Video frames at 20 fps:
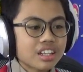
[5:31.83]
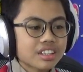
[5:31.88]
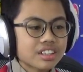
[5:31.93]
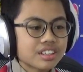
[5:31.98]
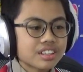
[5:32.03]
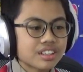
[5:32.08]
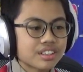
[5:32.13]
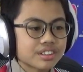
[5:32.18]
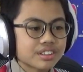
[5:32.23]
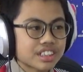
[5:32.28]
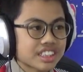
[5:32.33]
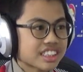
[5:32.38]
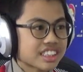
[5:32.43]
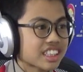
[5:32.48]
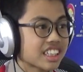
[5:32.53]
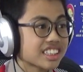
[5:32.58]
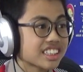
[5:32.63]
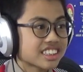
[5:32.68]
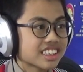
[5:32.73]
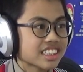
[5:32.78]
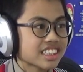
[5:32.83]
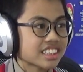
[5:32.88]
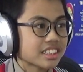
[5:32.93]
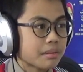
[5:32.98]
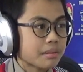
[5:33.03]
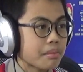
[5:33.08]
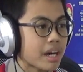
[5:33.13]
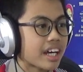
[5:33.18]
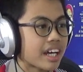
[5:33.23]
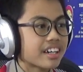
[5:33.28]
you know, discussing
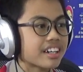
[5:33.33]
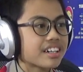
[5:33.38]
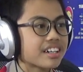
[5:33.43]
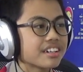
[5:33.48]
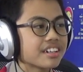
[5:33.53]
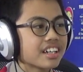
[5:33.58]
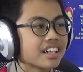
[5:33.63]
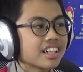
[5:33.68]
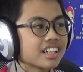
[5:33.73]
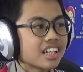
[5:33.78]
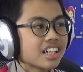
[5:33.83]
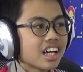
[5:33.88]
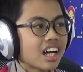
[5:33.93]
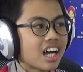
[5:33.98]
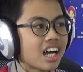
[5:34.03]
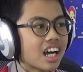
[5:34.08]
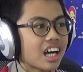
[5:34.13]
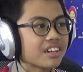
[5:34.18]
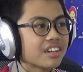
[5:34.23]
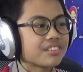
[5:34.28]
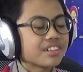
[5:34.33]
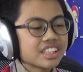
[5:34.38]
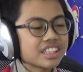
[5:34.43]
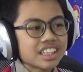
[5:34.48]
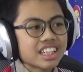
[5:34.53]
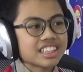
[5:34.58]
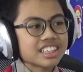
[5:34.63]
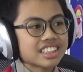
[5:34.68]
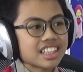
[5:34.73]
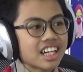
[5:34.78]
the matter, I
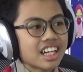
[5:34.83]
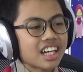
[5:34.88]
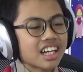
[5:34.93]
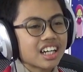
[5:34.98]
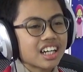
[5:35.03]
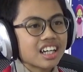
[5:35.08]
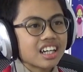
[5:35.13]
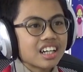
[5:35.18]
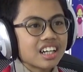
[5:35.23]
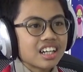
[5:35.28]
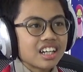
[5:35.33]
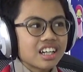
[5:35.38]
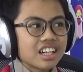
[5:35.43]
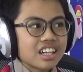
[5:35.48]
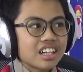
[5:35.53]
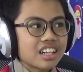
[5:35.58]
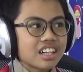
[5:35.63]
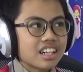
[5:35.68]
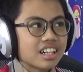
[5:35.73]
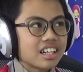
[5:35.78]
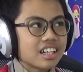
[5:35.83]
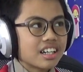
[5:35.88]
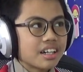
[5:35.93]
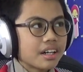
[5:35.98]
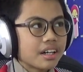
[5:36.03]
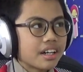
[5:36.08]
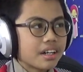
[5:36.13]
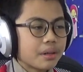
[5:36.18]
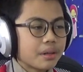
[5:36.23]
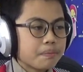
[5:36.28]
realized that
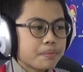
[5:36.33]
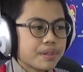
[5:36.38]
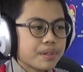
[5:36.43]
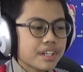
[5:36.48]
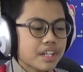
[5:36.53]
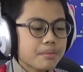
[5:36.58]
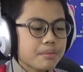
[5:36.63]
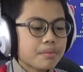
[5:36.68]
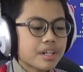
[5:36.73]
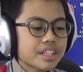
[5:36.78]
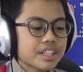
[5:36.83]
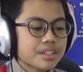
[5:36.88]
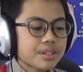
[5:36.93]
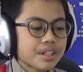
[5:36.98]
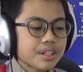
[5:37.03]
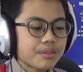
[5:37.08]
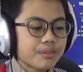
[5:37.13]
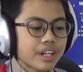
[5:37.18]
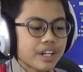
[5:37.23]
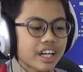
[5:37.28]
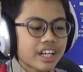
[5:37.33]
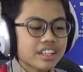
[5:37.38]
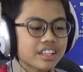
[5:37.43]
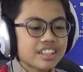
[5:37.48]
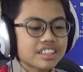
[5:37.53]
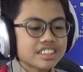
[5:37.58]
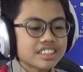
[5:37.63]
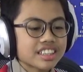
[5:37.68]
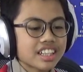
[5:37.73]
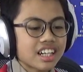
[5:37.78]
pretty much what I
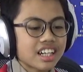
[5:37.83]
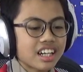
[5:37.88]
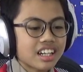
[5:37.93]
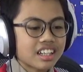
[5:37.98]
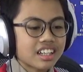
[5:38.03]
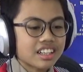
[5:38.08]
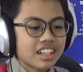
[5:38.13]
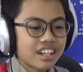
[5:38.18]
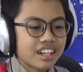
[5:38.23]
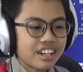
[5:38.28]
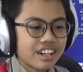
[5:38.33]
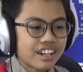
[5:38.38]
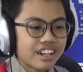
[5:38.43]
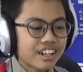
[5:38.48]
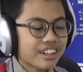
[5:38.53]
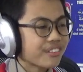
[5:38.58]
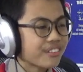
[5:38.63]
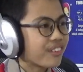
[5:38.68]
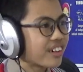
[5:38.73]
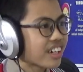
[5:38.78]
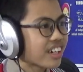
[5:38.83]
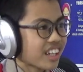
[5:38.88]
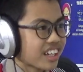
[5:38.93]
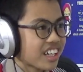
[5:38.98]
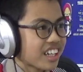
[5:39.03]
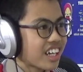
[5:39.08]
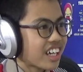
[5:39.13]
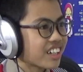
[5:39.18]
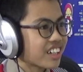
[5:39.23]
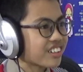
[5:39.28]
learned is that hard work
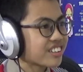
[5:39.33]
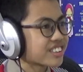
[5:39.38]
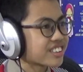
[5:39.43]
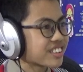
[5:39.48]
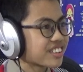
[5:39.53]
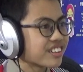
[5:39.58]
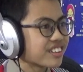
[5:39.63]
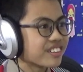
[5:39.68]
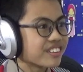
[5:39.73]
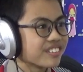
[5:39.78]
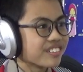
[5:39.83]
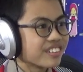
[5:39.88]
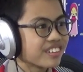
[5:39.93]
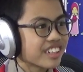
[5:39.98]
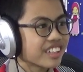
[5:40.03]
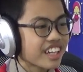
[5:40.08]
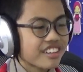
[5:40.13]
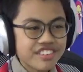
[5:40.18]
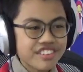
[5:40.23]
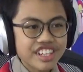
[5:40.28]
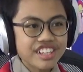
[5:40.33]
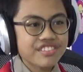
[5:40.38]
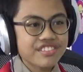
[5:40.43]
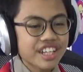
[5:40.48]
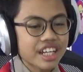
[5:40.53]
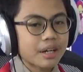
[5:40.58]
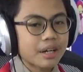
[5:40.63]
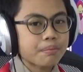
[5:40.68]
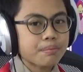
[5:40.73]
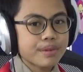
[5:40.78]
and also never
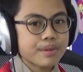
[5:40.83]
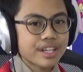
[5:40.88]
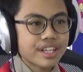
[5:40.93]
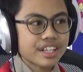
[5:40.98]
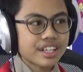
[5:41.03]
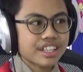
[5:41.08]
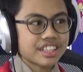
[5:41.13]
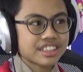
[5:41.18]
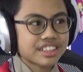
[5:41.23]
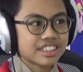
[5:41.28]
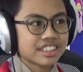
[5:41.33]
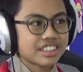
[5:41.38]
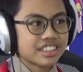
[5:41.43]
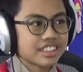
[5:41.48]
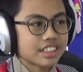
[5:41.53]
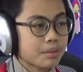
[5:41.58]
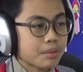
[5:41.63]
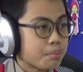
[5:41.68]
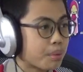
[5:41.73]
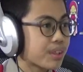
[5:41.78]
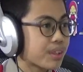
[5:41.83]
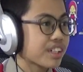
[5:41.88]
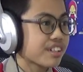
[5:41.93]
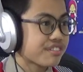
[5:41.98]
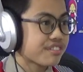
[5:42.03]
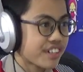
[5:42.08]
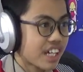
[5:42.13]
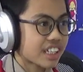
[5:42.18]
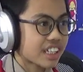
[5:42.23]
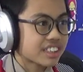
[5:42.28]
giving up is an
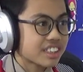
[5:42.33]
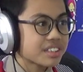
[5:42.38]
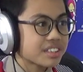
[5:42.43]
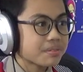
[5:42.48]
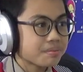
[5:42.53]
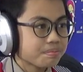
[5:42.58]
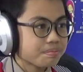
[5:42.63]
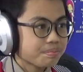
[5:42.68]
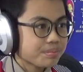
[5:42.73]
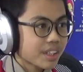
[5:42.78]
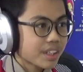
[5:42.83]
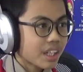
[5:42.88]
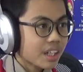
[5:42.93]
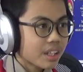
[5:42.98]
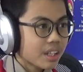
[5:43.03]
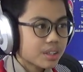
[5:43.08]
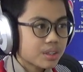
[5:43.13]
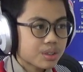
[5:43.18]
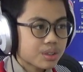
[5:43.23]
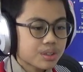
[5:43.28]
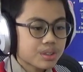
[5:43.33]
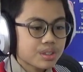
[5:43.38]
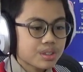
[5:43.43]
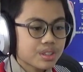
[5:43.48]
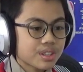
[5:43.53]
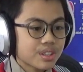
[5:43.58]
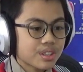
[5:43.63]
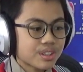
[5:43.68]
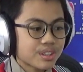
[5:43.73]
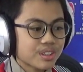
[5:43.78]
important factor to
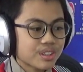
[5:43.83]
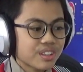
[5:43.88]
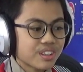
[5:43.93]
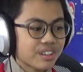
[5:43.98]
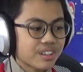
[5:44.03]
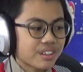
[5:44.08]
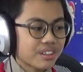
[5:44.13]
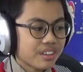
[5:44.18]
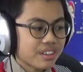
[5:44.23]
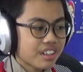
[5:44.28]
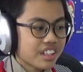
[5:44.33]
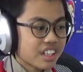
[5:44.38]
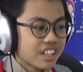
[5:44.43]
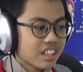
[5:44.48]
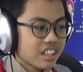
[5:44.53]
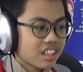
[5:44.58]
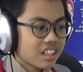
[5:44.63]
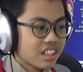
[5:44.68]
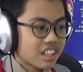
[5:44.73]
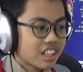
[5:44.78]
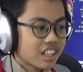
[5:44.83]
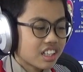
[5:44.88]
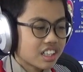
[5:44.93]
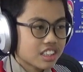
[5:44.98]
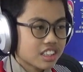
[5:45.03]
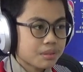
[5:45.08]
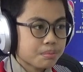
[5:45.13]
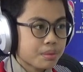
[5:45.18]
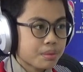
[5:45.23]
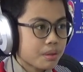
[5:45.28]
your
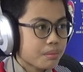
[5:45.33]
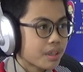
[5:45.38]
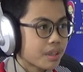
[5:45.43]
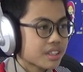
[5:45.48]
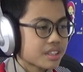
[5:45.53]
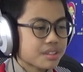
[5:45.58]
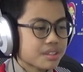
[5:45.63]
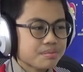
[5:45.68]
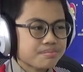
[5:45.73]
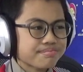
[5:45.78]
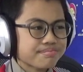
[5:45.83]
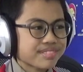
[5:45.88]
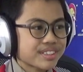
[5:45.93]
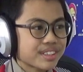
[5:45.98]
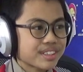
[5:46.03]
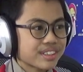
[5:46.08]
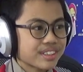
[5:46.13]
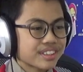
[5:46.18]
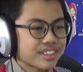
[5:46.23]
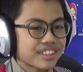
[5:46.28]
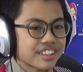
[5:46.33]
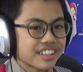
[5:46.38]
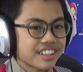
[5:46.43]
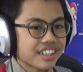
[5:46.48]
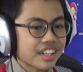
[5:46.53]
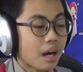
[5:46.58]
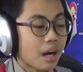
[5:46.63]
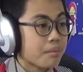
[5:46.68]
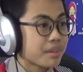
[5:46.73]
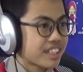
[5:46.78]

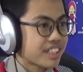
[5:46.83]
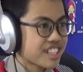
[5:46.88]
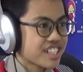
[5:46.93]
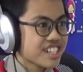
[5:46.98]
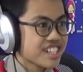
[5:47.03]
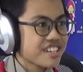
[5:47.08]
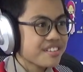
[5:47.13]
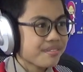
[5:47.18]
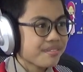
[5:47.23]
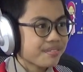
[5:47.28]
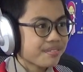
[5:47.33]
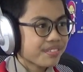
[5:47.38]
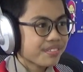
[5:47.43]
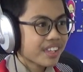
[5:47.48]
competition.